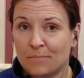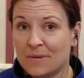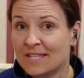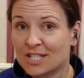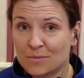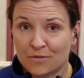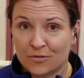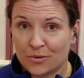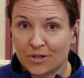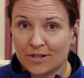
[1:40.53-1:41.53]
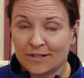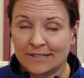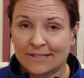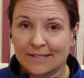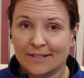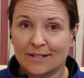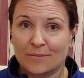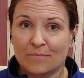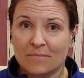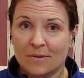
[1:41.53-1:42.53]
bins before,
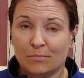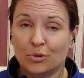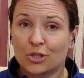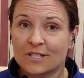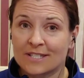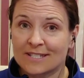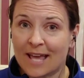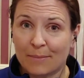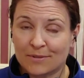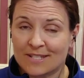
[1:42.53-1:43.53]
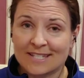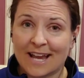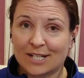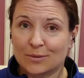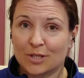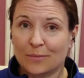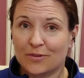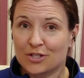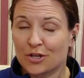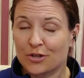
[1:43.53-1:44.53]
books stacked on top of
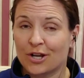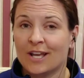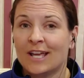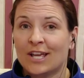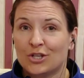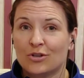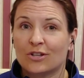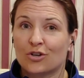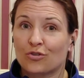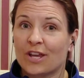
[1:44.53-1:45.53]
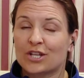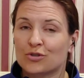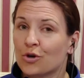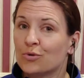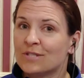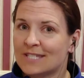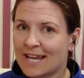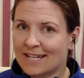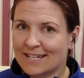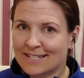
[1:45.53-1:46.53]
each other. You can create your own
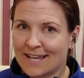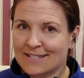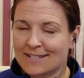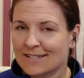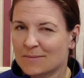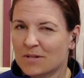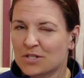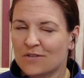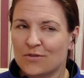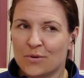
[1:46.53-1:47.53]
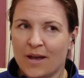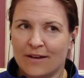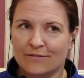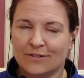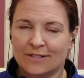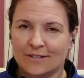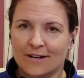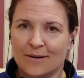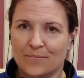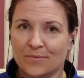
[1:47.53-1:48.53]
standing desk, especially if you have
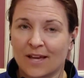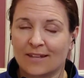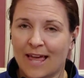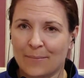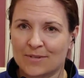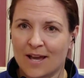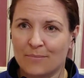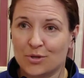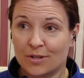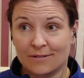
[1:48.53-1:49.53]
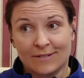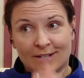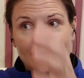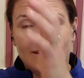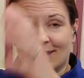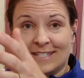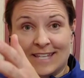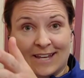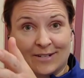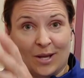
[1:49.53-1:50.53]
a laptop. You can
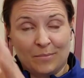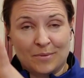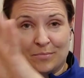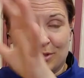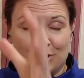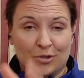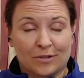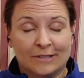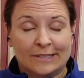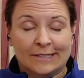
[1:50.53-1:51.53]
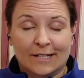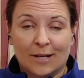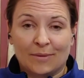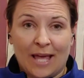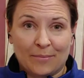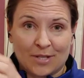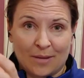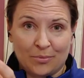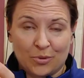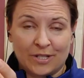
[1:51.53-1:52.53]
stand up and put your
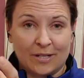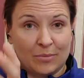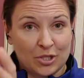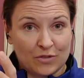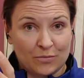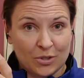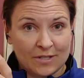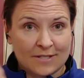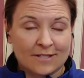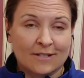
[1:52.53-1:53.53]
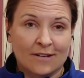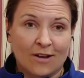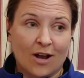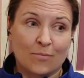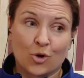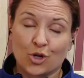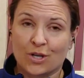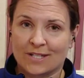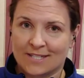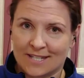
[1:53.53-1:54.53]
laptop on a bunch of books, or you
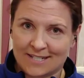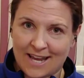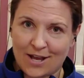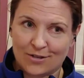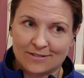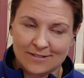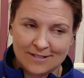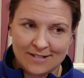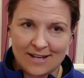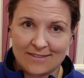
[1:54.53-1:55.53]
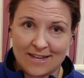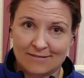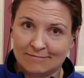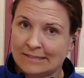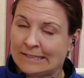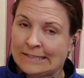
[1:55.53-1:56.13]
can sit down and then